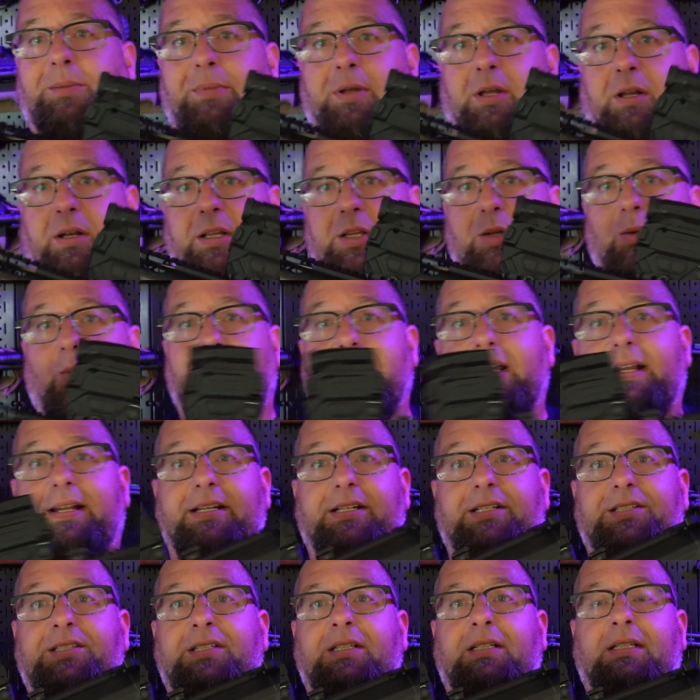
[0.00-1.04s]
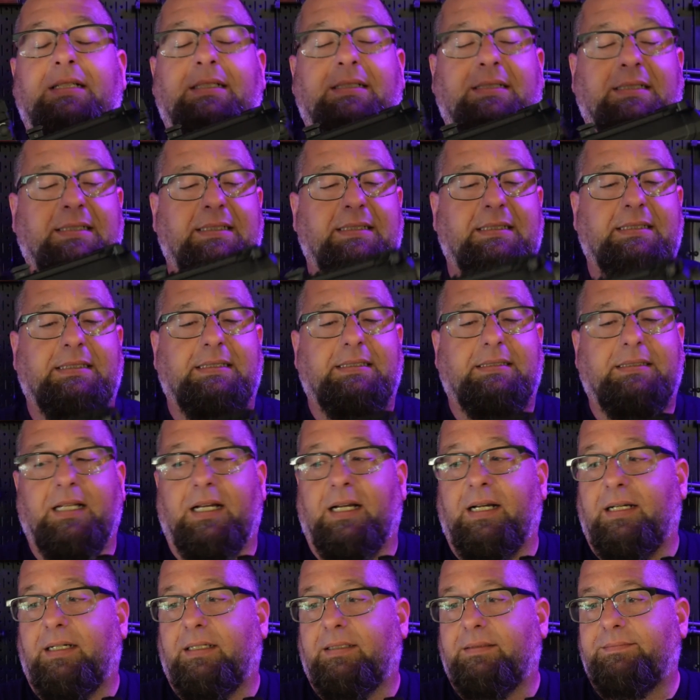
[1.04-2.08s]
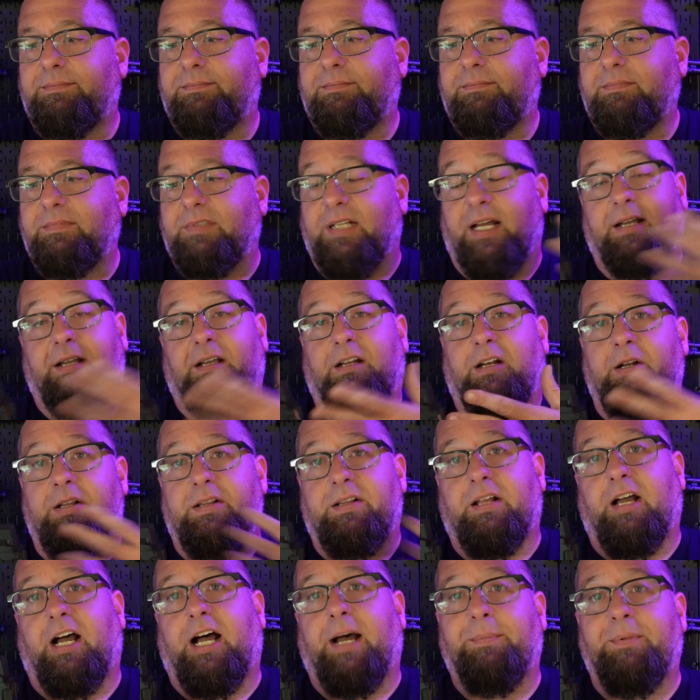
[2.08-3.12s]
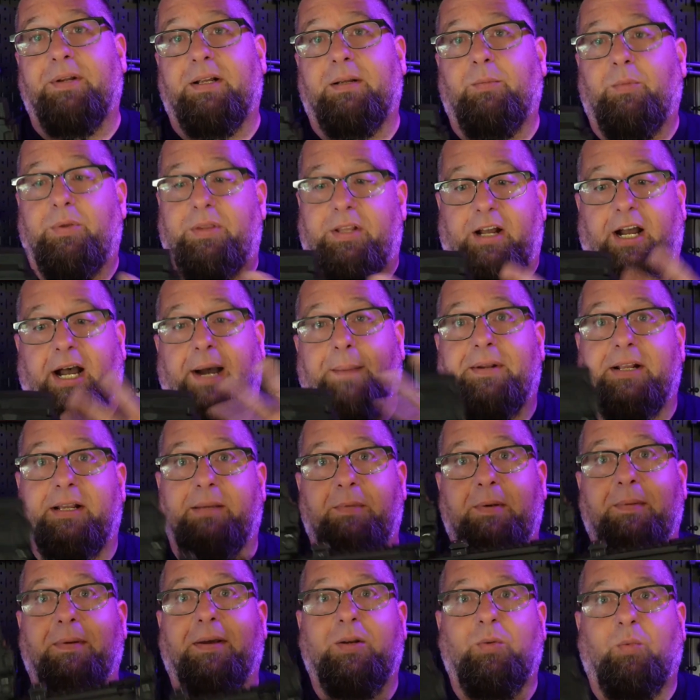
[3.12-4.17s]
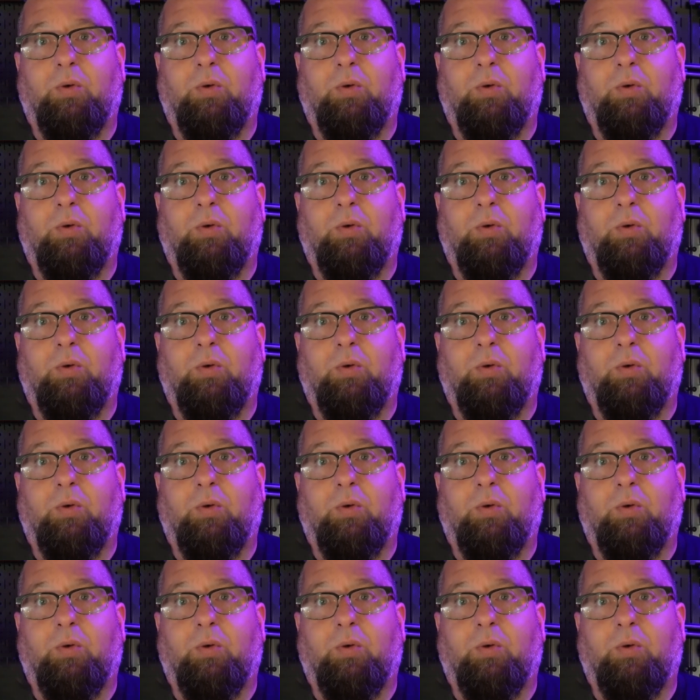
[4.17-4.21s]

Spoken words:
to build it the way it is, not including the optic, but the optic would be about